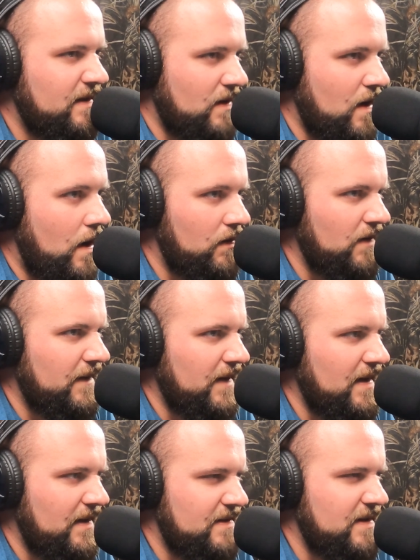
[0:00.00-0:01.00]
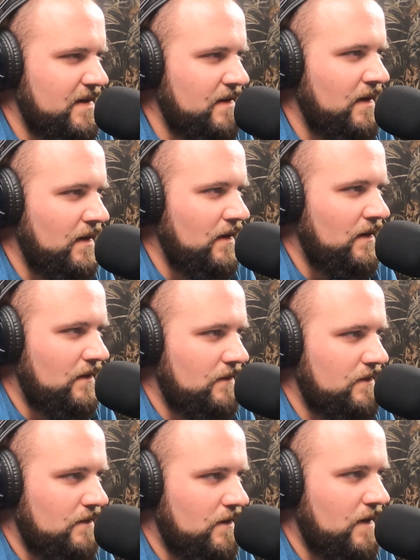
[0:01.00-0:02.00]
the calling thing i could see
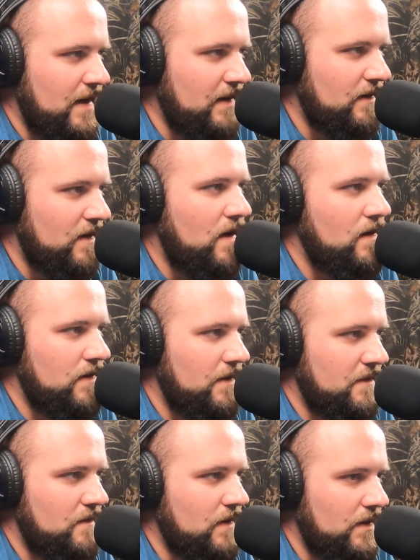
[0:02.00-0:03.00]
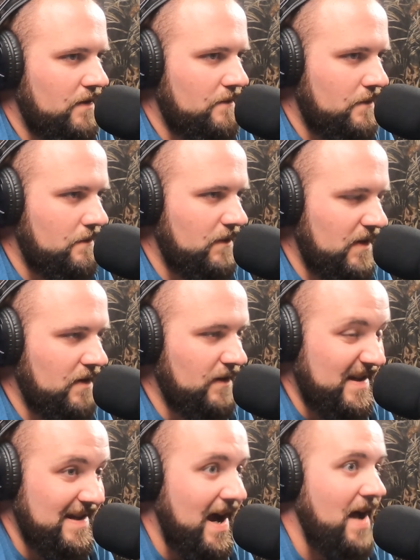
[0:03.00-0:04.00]
cranking the calling up to where you're literally
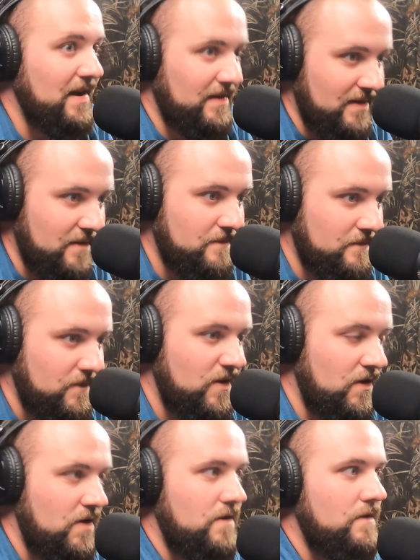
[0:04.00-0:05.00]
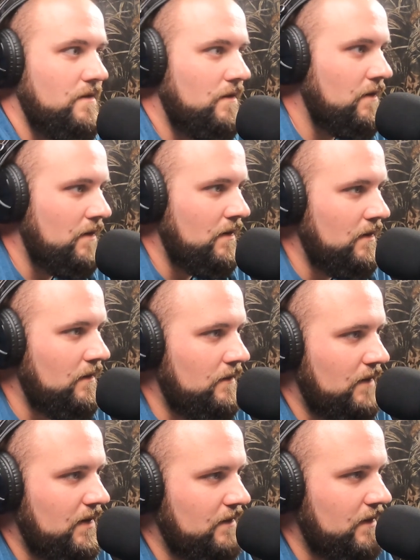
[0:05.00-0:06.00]
guiding them to you right
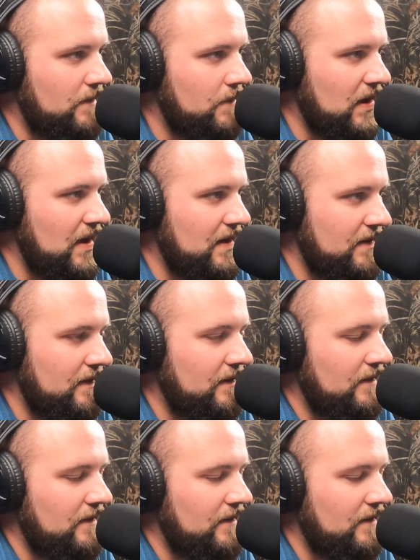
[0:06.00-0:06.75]
and blind